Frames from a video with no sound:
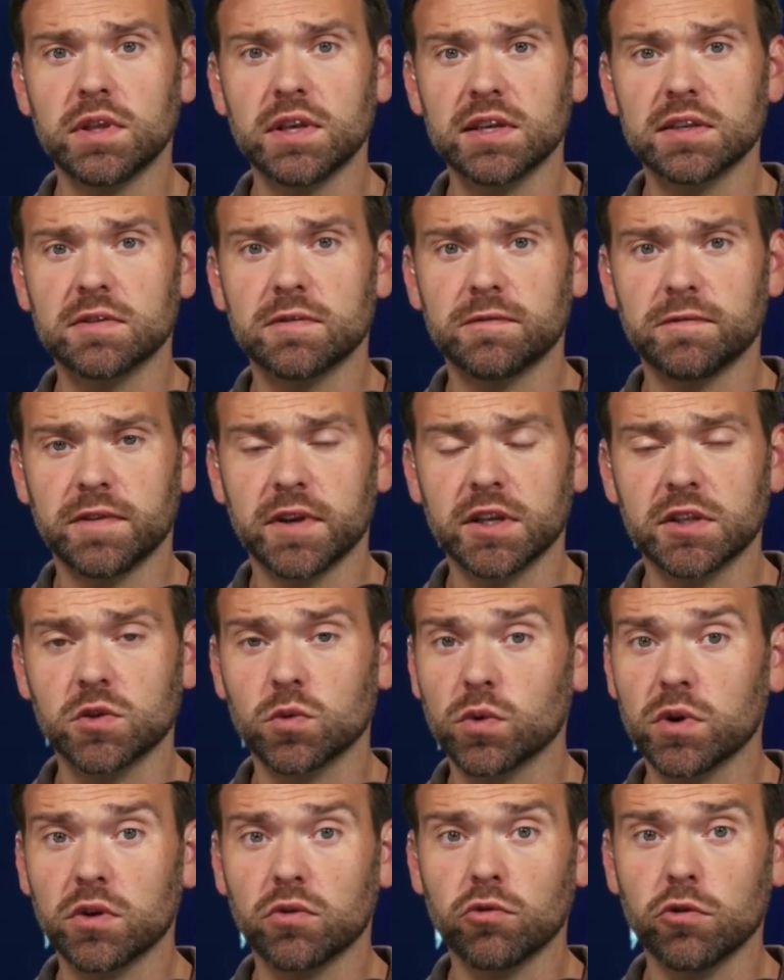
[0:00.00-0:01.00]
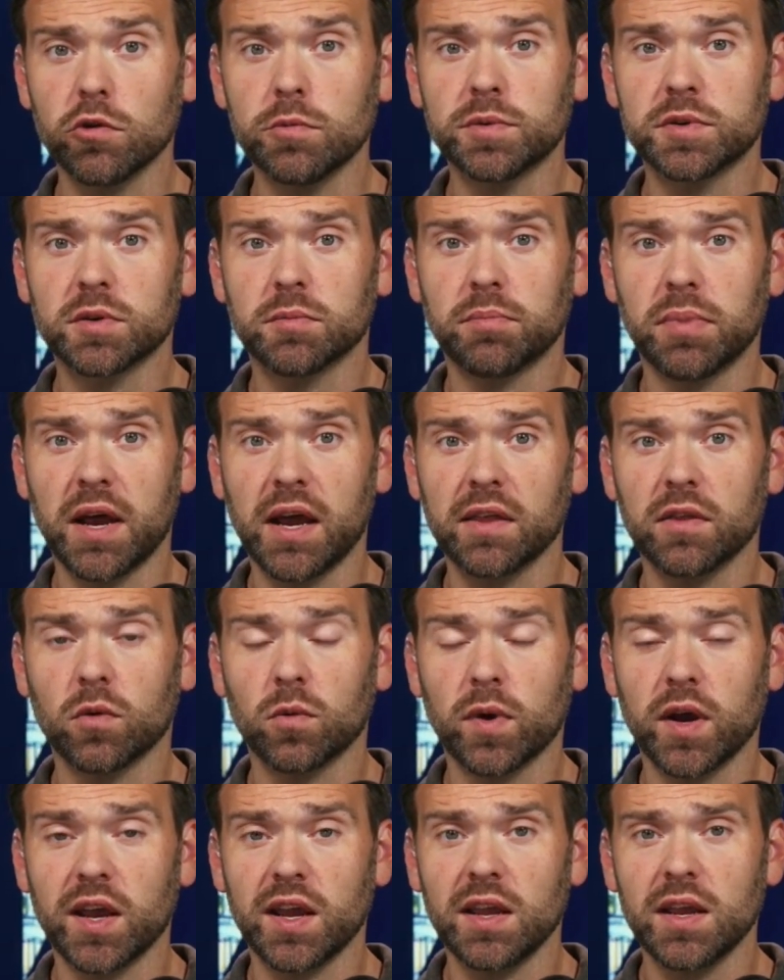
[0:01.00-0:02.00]
this victory. Groups, by the
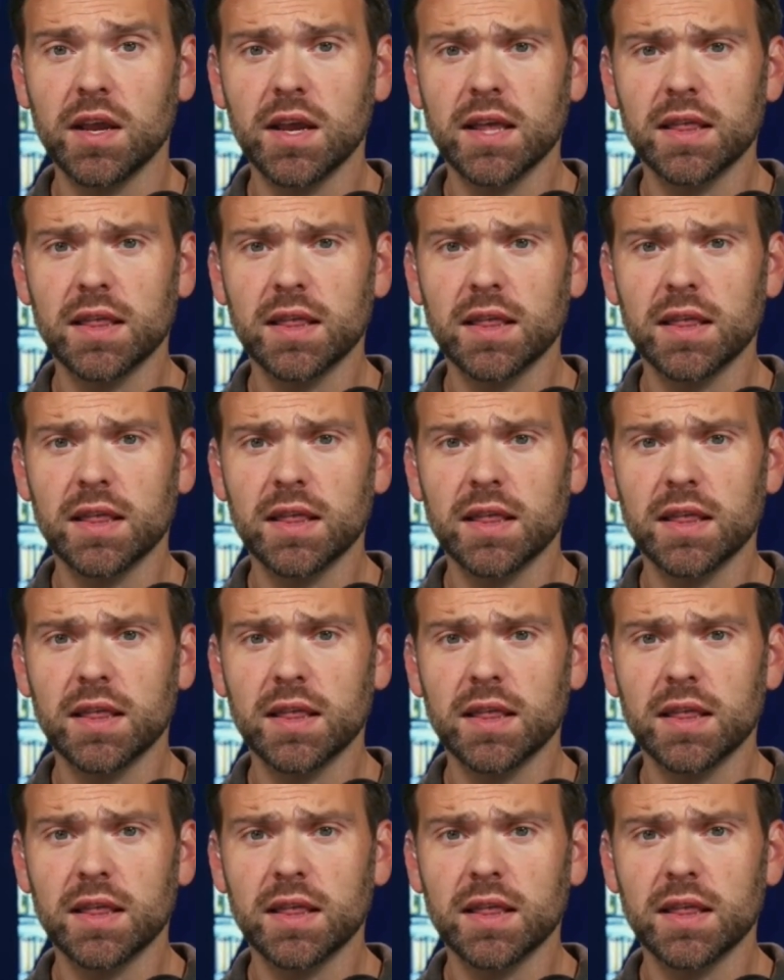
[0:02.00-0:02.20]
way,